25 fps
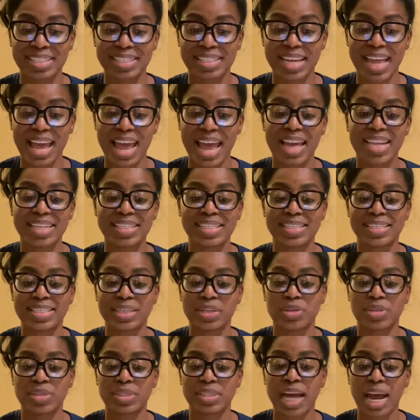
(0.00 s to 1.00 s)
and
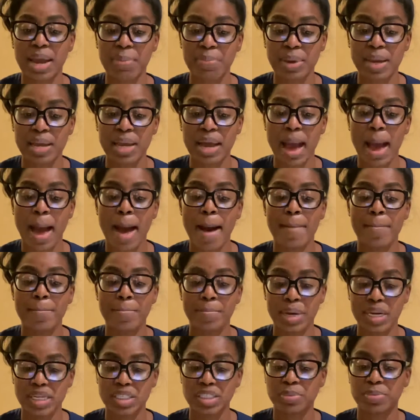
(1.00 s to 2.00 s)
stereotyping
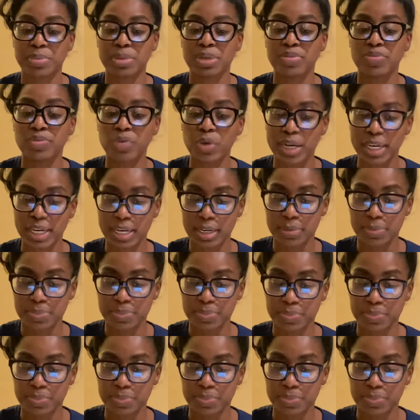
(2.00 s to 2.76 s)
must be avoided.